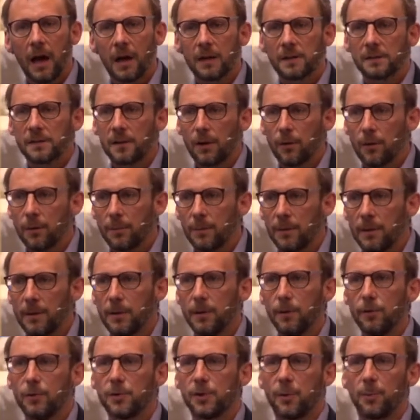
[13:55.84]
So a
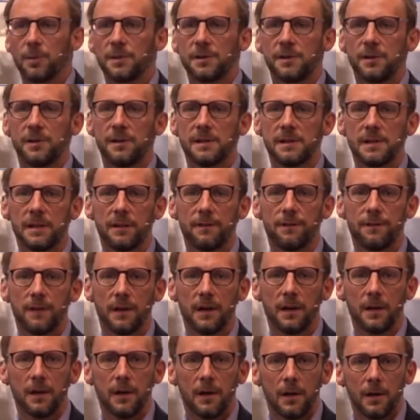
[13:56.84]
huge opportunity
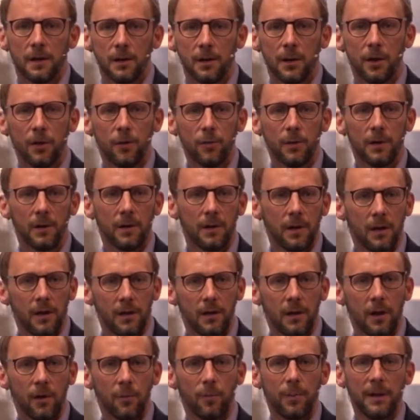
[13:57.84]
for new
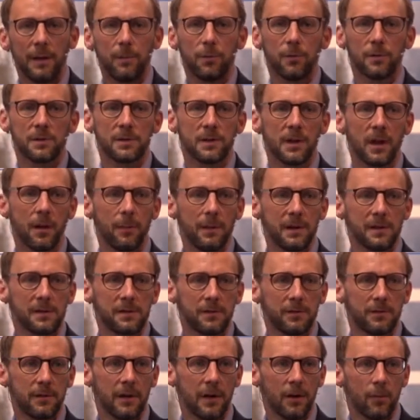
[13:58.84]
and young people to come
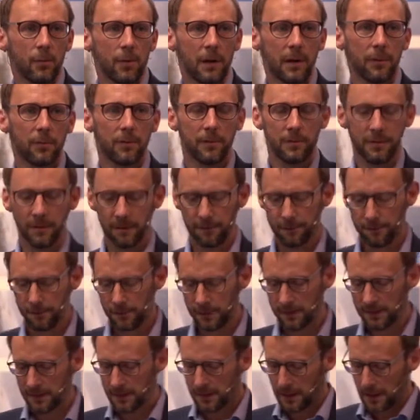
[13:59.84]
into the railway with
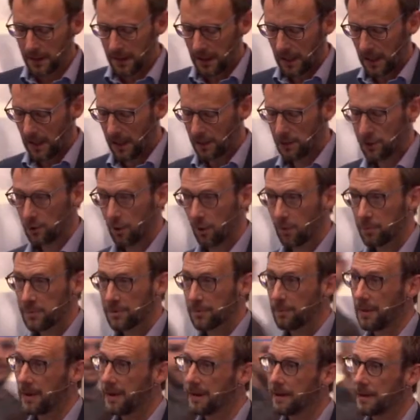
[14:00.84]
different jobs,
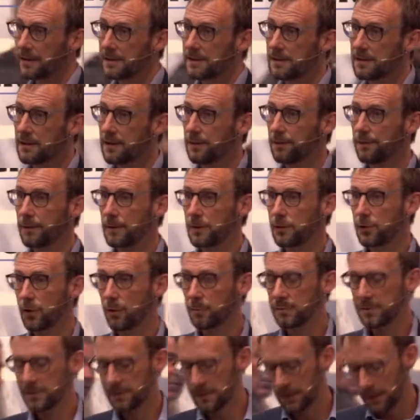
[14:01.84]
in many cases different
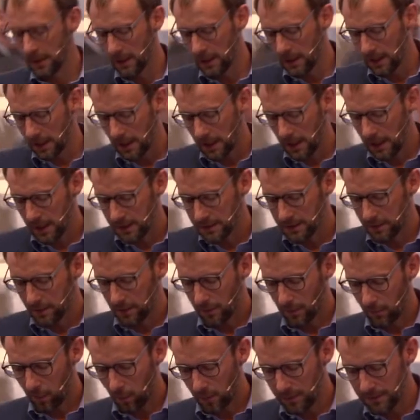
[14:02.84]
jobs to
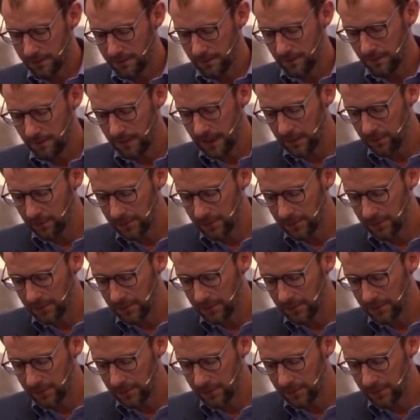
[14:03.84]
the ones that they